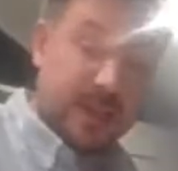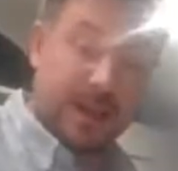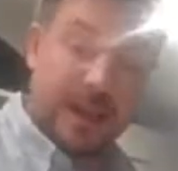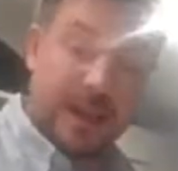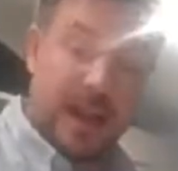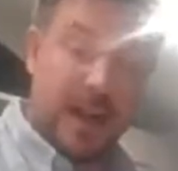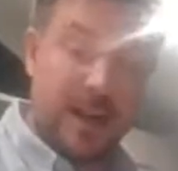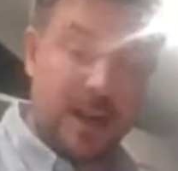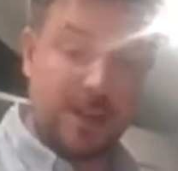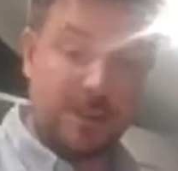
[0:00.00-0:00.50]

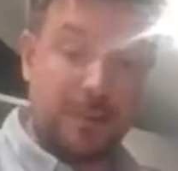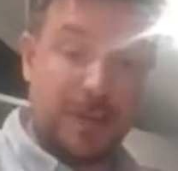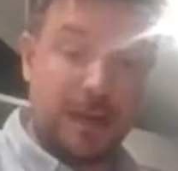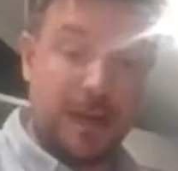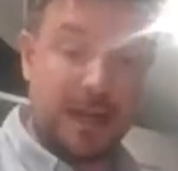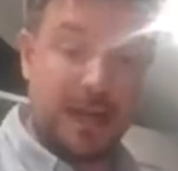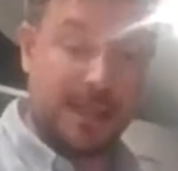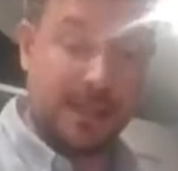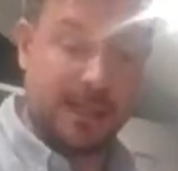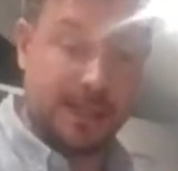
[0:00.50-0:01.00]
Again, it's
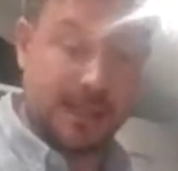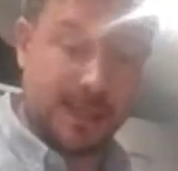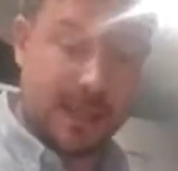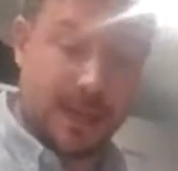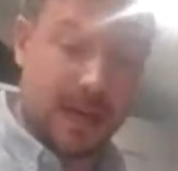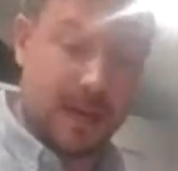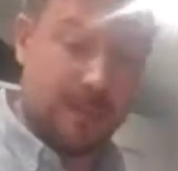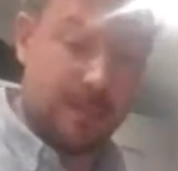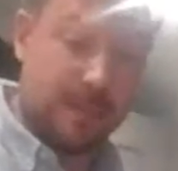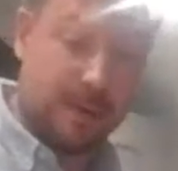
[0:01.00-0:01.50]
plenty of
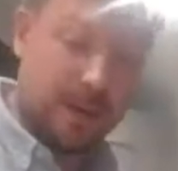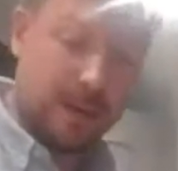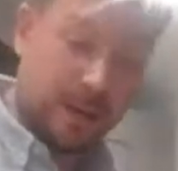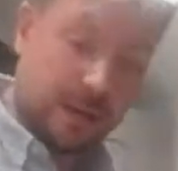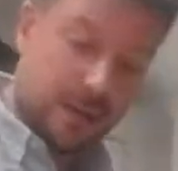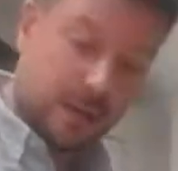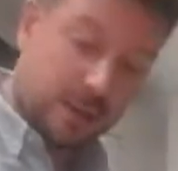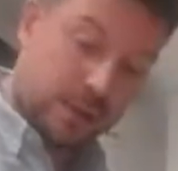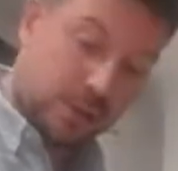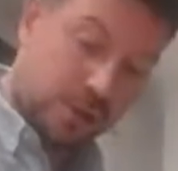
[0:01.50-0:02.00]
time
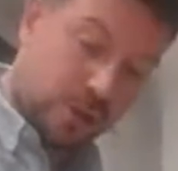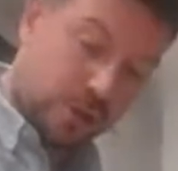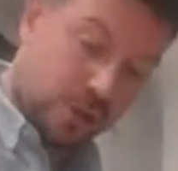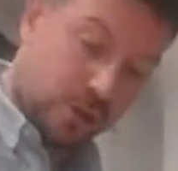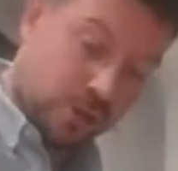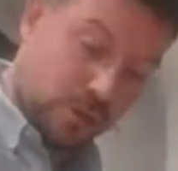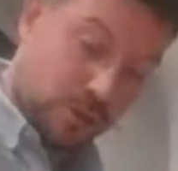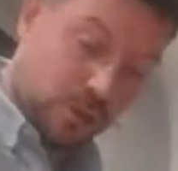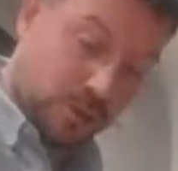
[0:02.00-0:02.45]
to